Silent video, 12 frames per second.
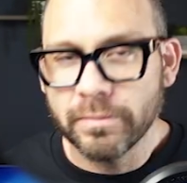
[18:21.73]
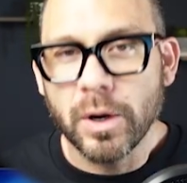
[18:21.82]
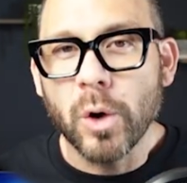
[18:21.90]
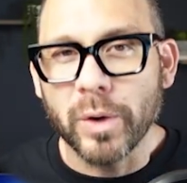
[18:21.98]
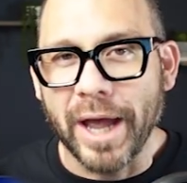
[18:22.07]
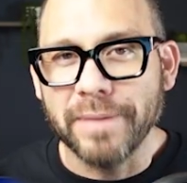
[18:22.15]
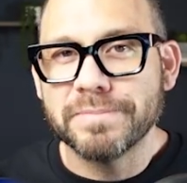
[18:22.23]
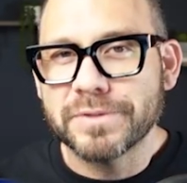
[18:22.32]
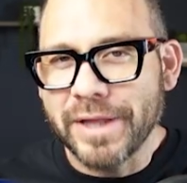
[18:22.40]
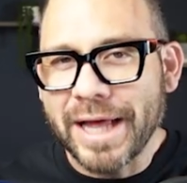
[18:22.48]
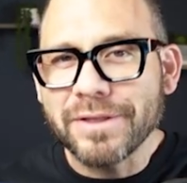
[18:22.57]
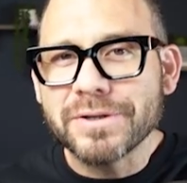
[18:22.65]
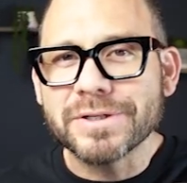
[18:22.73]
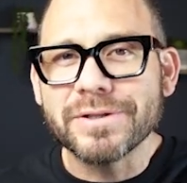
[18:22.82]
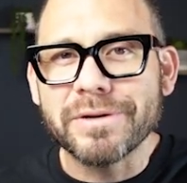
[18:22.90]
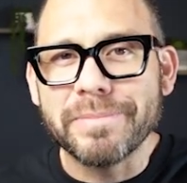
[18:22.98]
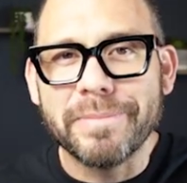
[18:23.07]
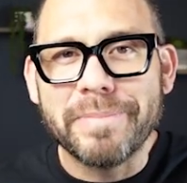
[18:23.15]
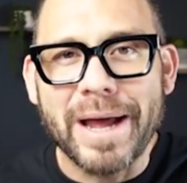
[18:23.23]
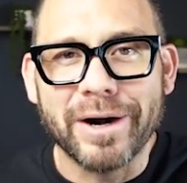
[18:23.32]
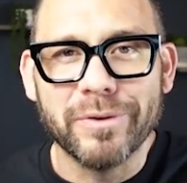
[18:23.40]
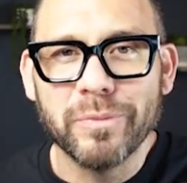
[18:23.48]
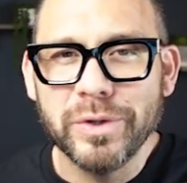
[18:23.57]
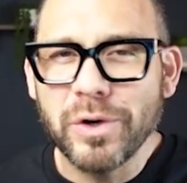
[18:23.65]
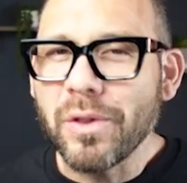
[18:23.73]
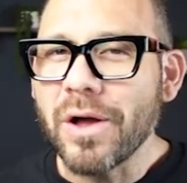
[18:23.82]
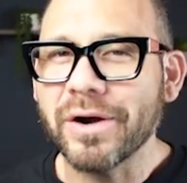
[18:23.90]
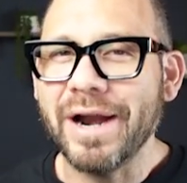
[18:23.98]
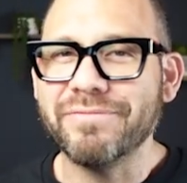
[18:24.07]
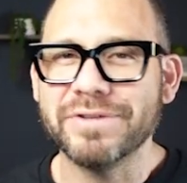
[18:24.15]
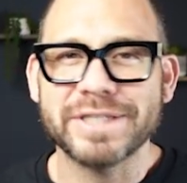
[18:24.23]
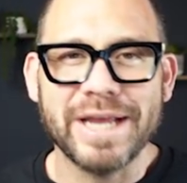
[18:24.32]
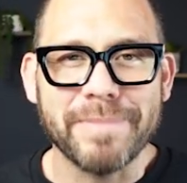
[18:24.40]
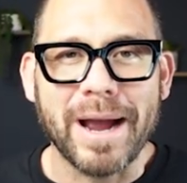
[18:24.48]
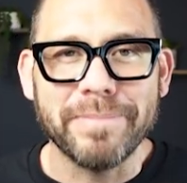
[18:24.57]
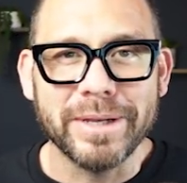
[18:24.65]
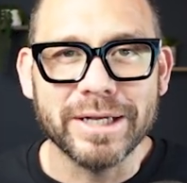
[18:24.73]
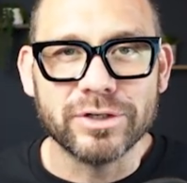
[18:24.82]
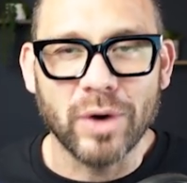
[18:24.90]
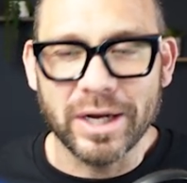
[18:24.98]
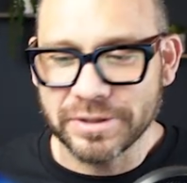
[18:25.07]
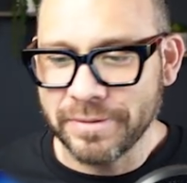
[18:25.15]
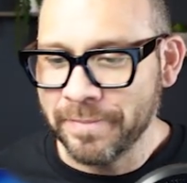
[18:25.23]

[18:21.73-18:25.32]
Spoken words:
Okay, so that looks a little bit better. We no longer have the same IP address.